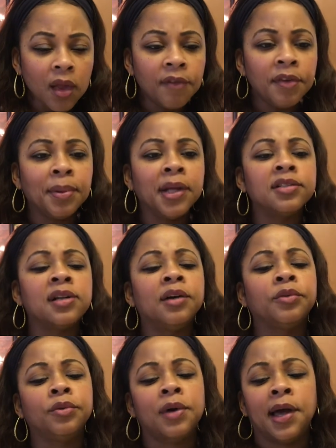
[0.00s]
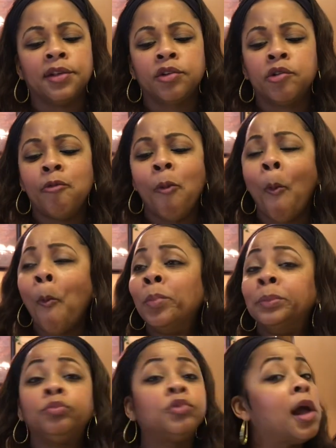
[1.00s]
if he plays all through high school,
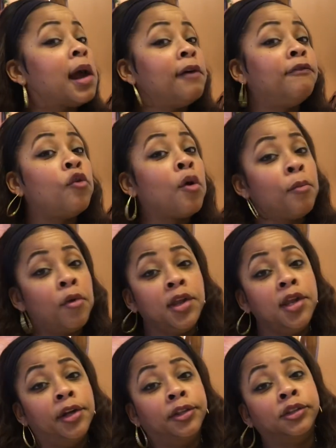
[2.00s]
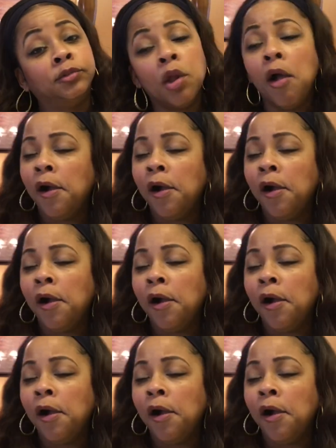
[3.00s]
I got 4 more years.